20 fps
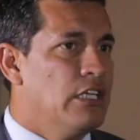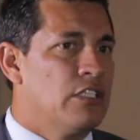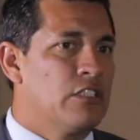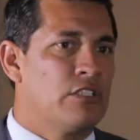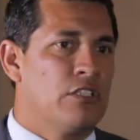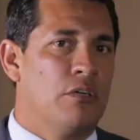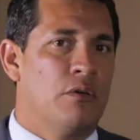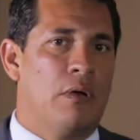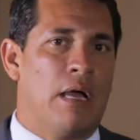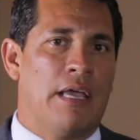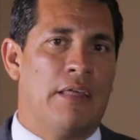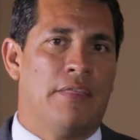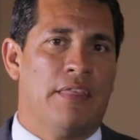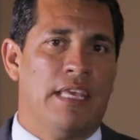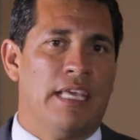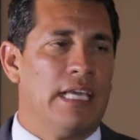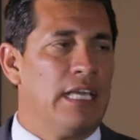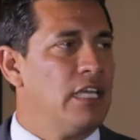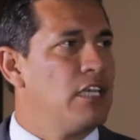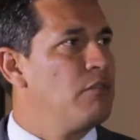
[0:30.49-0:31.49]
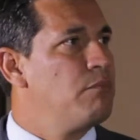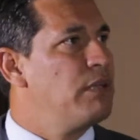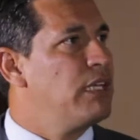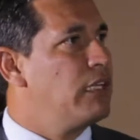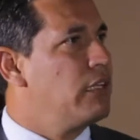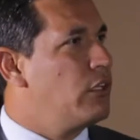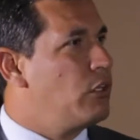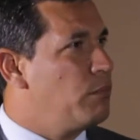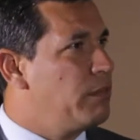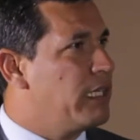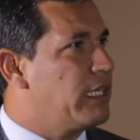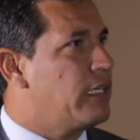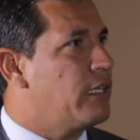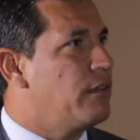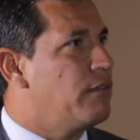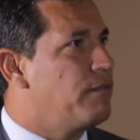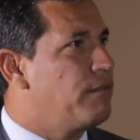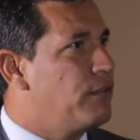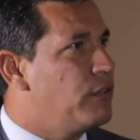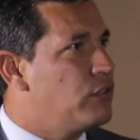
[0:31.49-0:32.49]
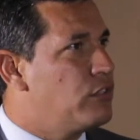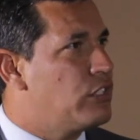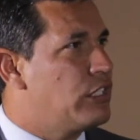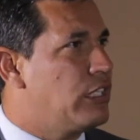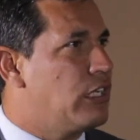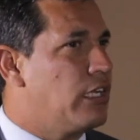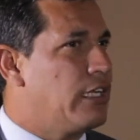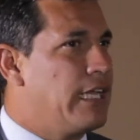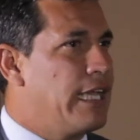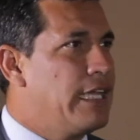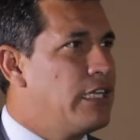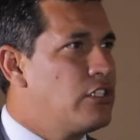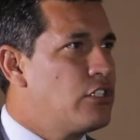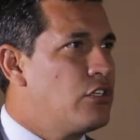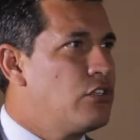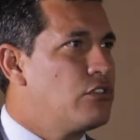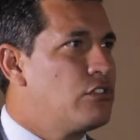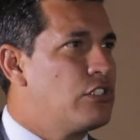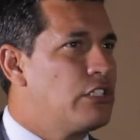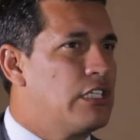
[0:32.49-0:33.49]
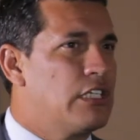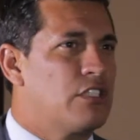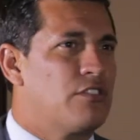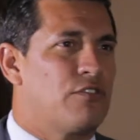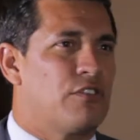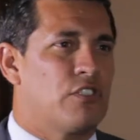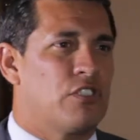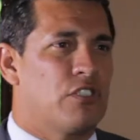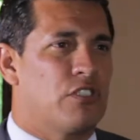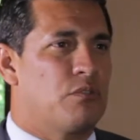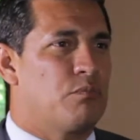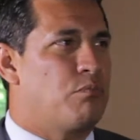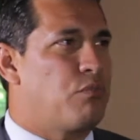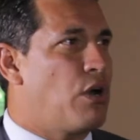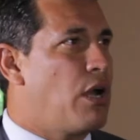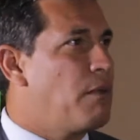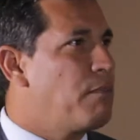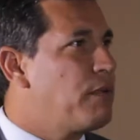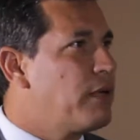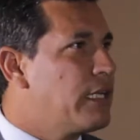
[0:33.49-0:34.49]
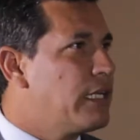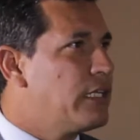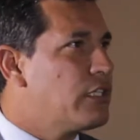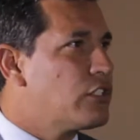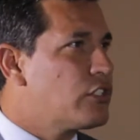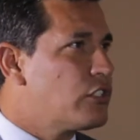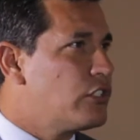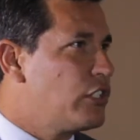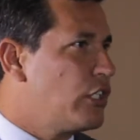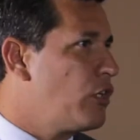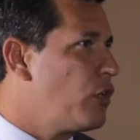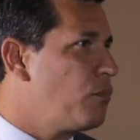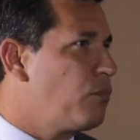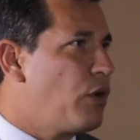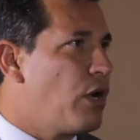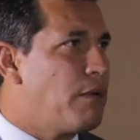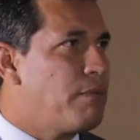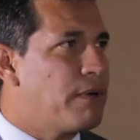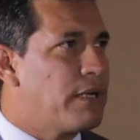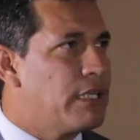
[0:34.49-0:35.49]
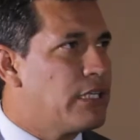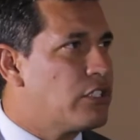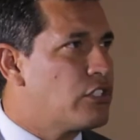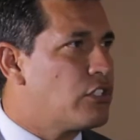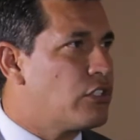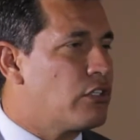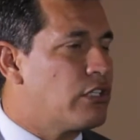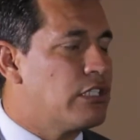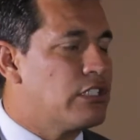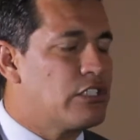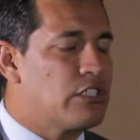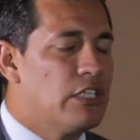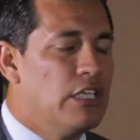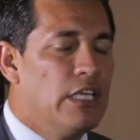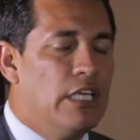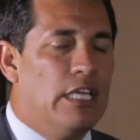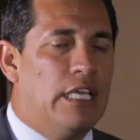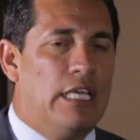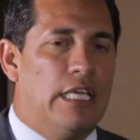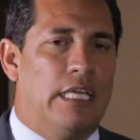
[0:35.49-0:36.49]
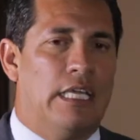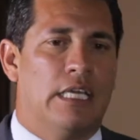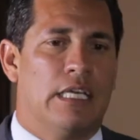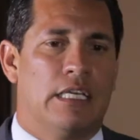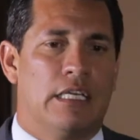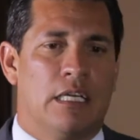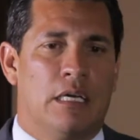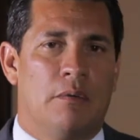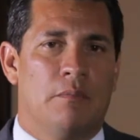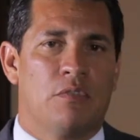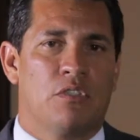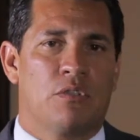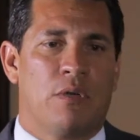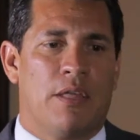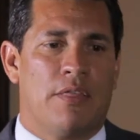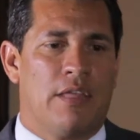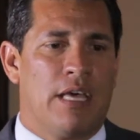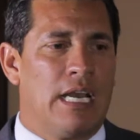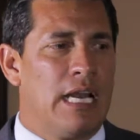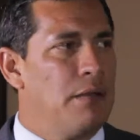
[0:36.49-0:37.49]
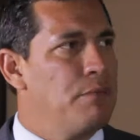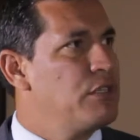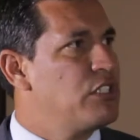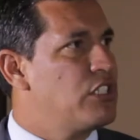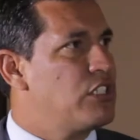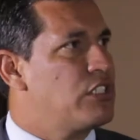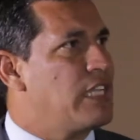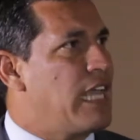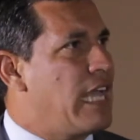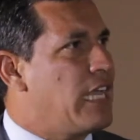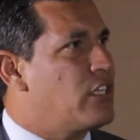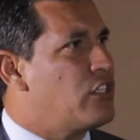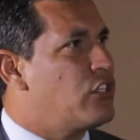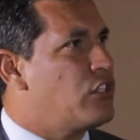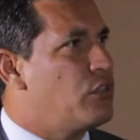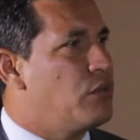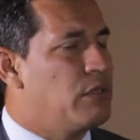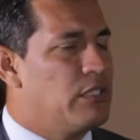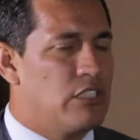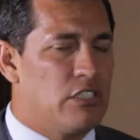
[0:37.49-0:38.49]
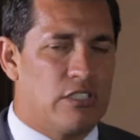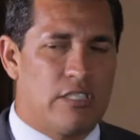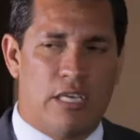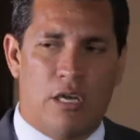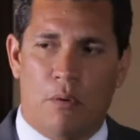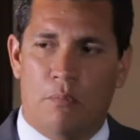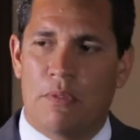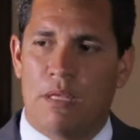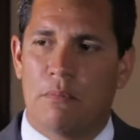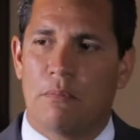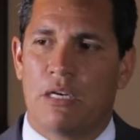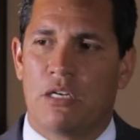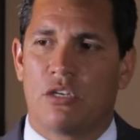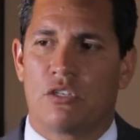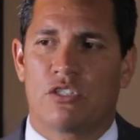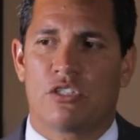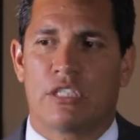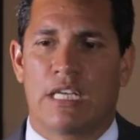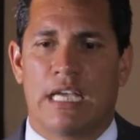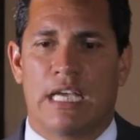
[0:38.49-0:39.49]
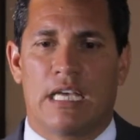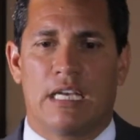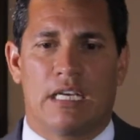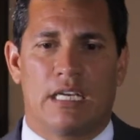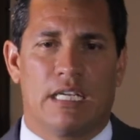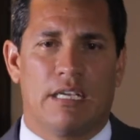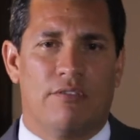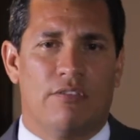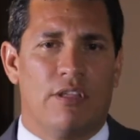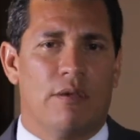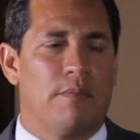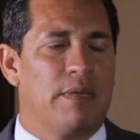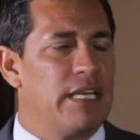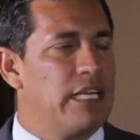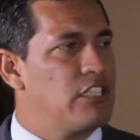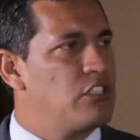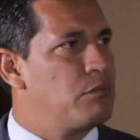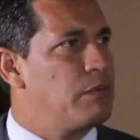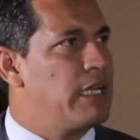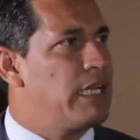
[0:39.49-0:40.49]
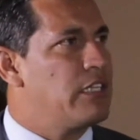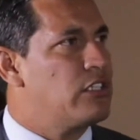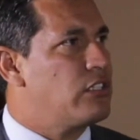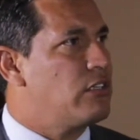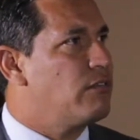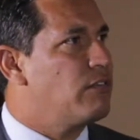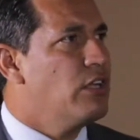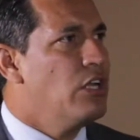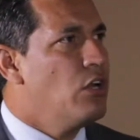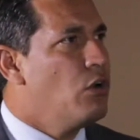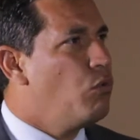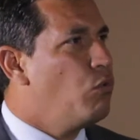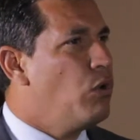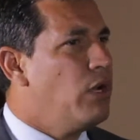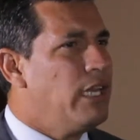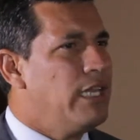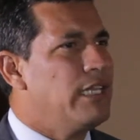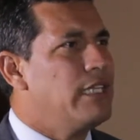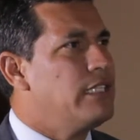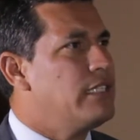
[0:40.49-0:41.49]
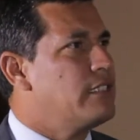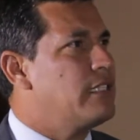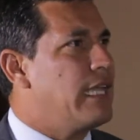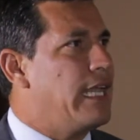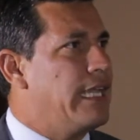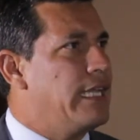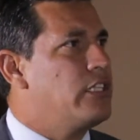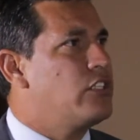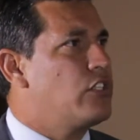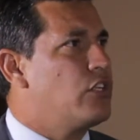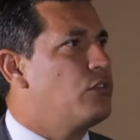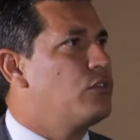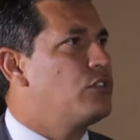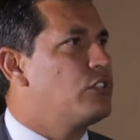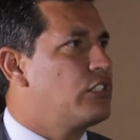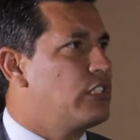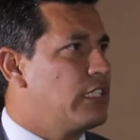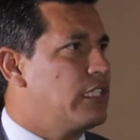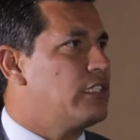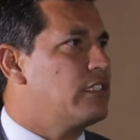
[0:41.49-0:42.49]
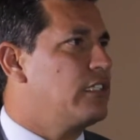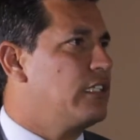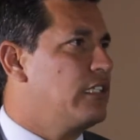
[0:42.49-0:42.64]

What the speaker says: So I think it can be a little bit confusing on HO6 versus general property insurance. And so I thought I would just ask you and just help them understand and give them an explanation of what is HO6